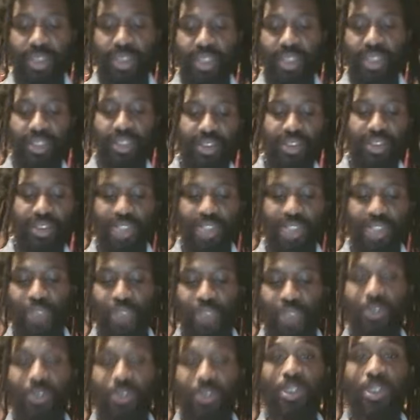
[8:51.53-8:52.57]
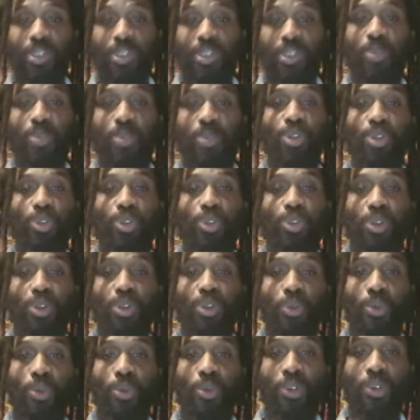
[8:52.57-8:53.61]
successful spiritual
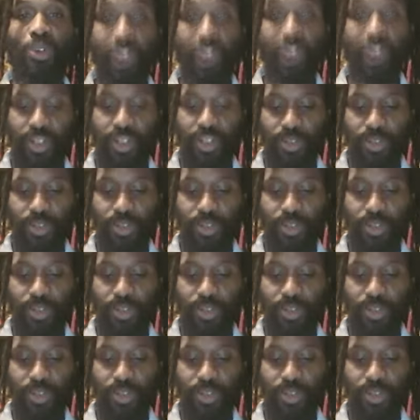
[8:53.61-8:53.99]
warfare.